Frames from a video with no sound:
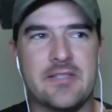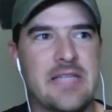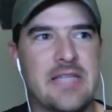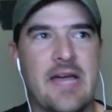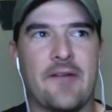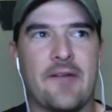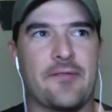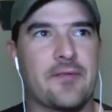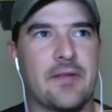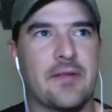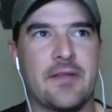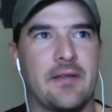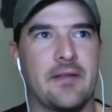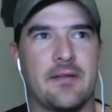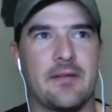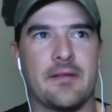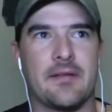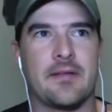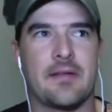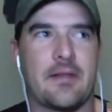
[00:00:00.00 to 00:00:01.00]
definitely
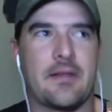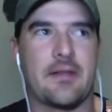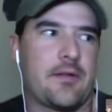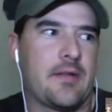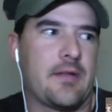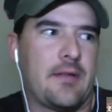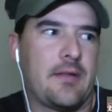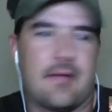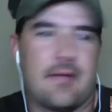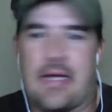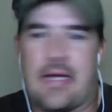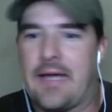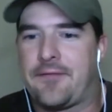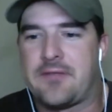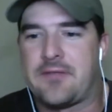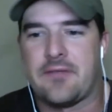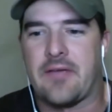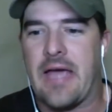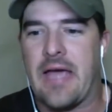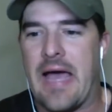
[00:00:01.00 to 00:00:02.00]
the they call it the, the gift
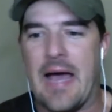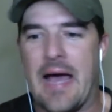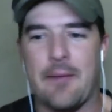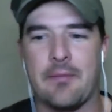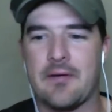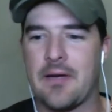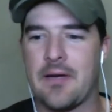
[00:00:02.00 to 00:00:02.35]
of gab.